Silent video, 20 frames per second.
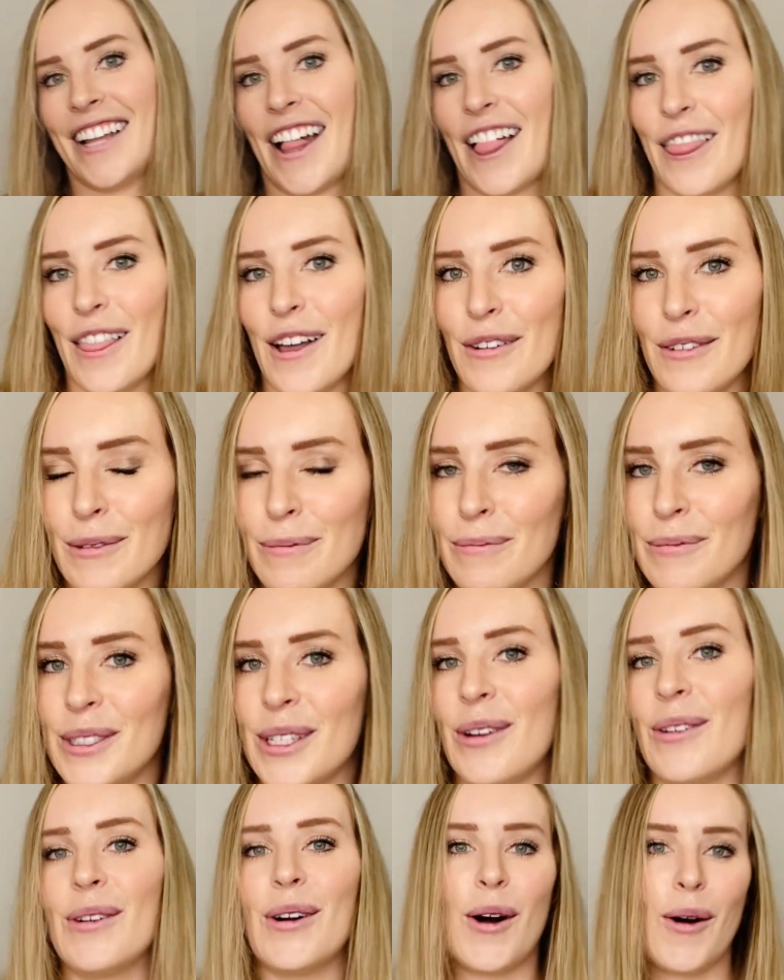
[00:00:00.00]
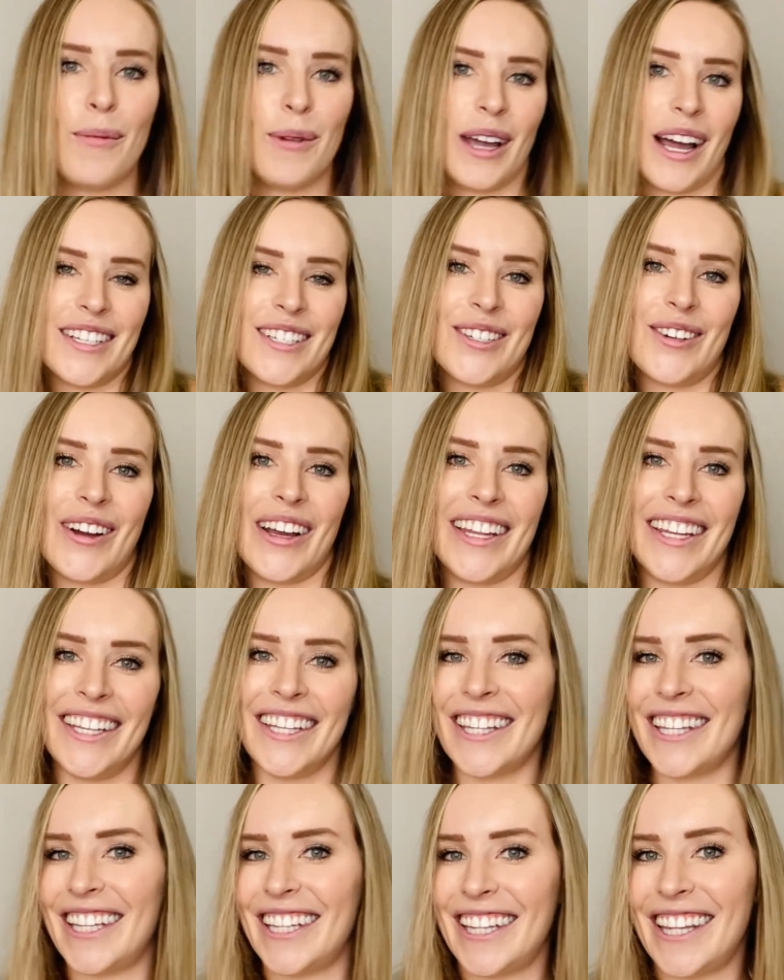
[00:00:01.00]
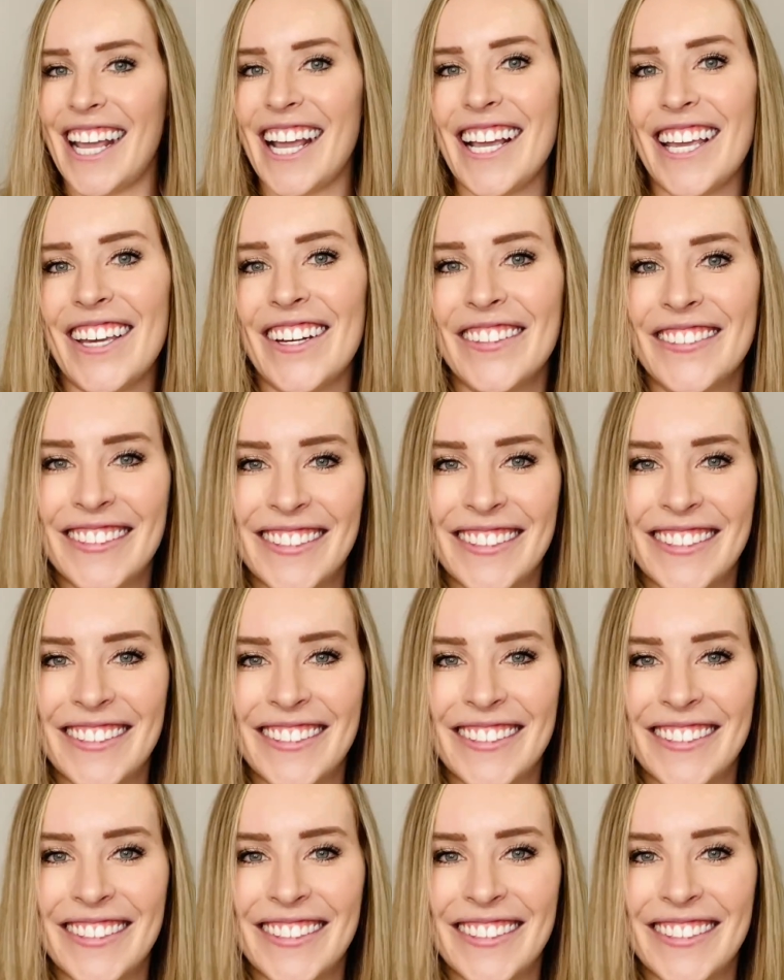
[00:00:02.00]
I love them. So, hope you guys enjoyed. Thank you.